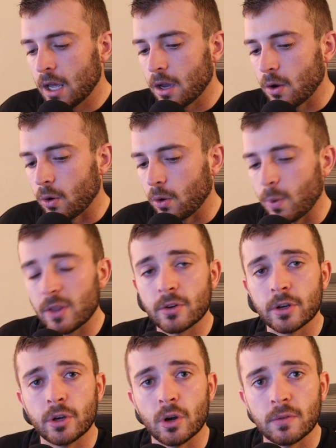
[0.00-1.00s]
or
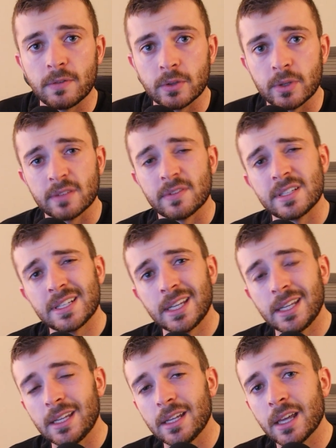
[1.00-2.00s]
whether you're feeling
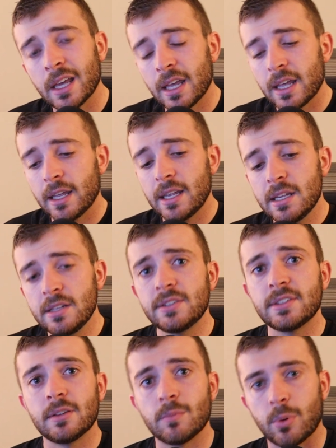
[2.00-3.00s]
fatigue
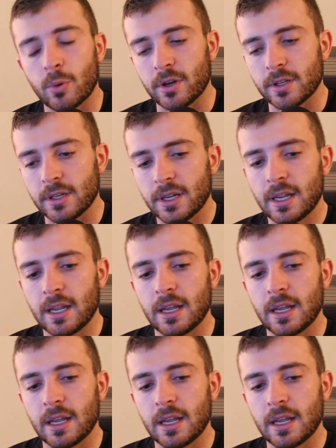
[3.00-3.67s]
is important.